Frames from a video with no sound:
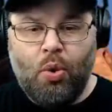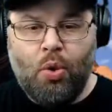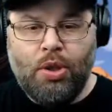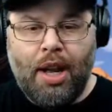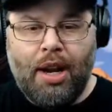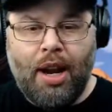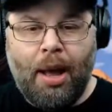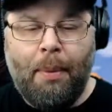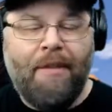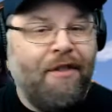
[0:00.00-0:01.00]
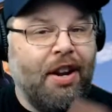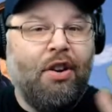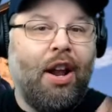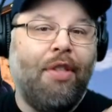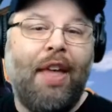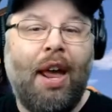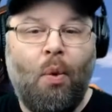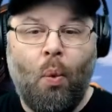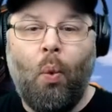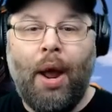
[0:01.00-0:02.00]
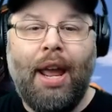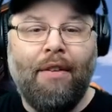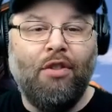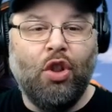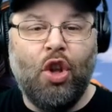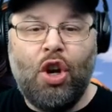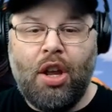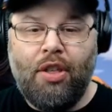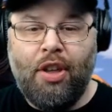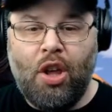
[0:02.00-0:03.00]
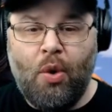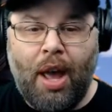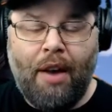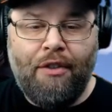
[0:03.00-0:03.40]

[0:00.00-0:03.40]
set it up and figure out that way of look that you have for